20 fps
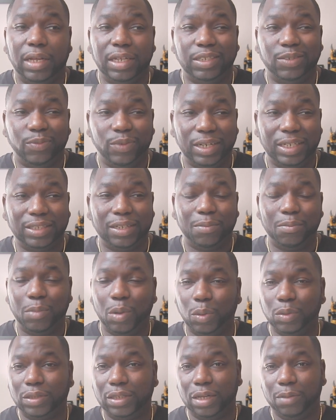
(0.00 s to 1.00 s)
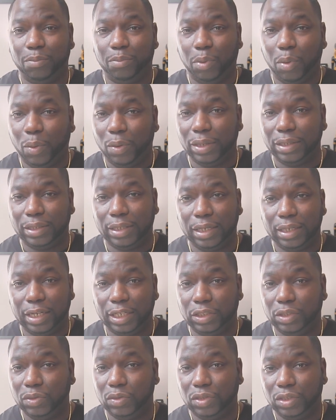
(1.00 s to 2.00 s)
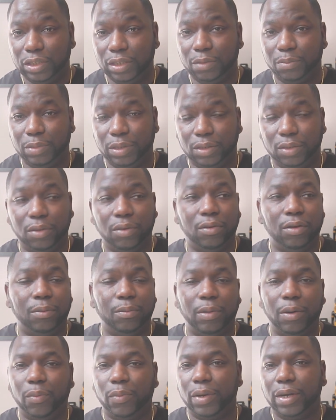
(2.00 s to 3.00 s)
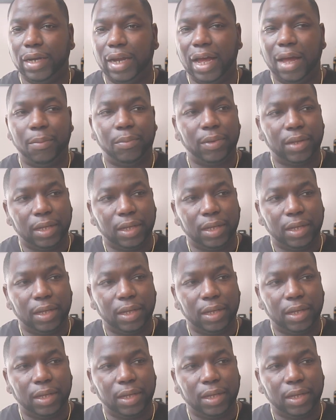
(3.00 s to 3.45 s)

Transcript: It's really the most important thing that you should be doing, but we're not,